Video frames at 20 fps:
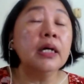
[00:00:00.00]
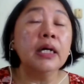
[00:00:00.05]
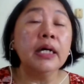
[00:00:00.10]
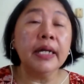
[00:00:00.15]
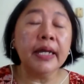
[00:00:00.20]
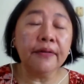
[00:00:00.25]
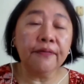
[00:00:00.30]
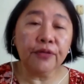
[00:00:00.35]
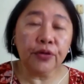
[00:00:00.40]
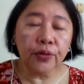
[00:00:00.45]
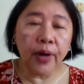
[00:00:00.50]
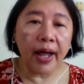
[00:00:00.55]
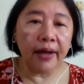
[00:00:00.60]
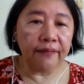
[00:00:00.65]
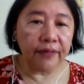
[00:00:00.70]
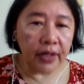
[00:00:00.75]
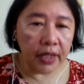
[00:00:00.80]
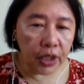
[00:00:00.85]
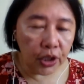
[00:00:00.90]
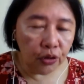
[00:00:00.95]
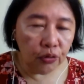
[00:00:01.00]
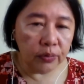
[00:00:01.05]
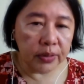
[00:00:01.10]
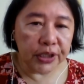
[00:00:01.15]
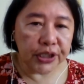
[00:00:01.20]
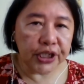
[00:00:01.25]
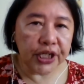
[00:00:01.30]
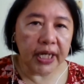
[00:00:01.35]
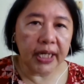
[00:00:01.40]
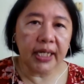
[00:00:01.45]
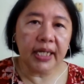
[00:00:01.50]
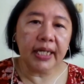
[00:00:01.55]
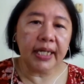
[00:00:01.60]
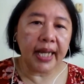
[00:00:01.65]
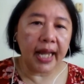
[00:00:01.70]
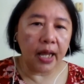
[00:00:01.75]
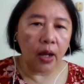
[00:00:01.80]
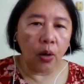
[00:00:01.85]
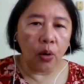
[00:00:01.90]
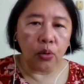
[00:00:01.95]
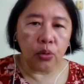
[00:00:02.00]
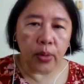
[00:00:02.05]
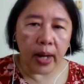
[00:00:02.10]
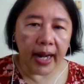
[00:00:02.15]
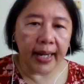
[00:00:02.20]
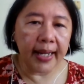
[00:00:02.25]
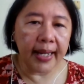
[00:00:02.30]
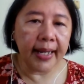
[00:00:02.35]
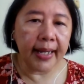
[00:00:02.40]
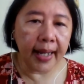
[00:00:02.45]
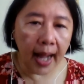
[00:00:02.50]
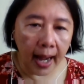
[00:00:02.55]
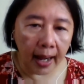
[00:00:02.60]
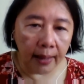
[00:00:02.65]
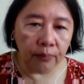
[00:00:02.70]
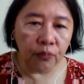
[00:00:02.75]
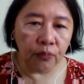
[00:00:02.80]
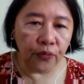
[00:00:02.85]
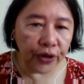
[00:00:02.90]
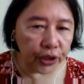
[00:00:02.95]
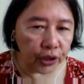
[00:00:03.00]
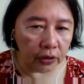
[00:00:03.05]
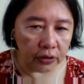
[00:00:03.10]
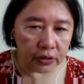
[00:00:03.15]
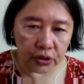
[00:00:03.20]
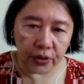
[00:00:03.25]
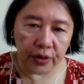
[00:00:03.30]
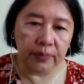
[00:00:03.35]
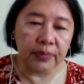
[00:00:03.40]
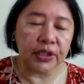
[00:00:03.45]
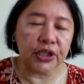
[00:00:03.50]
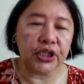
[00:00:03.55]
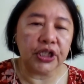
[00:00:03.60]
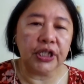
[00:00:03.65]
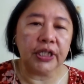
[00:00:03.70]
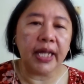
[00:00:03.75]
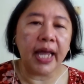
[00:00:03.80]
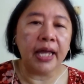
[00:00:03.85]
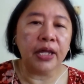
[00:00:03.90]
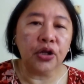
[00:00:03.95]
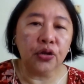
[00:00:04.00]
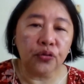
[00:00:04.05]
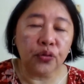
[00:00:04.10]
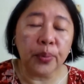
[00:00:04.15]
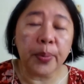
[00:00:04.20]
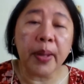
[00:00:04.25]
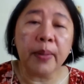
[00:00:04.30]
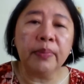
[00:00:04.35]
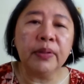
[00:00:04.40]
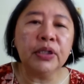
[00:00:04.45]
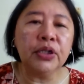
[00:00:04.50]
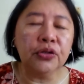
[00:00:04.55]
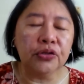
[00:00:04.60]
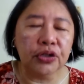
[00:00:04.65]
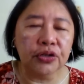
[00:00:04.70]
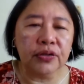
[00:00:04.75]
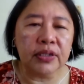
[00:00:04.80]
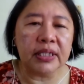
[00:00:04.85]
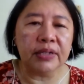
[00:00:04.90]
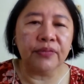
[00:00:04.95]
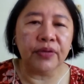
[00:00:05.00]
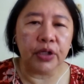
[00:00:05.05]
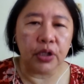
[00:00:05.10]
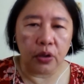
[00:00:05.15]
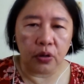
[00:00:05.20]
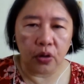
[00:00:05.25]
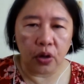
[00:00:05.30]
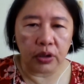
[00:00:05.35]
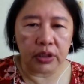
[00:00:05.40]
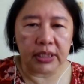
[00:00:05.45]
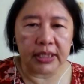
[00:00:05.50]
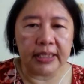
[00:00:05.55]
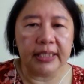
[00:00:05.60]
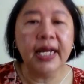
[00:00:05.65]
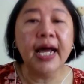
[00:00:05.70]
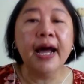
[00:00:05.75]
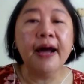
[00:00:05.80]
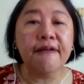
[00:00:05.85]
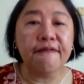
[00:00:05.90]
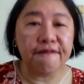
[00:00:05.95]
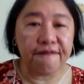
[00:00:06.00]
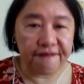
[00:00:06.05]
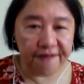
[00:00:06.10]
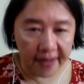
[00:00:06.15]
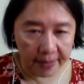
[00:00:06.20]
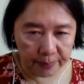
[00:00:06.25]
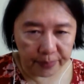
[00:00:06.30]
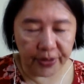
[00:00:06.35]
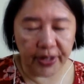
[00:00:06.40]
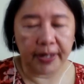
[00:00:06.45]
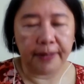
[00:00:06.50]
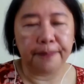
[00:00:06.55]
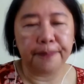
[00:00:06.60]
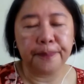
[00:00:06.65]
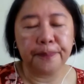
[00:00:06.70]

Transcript: If you have a new machine, they already come with your sewing machine and you will be able to use it with your cotton fabric,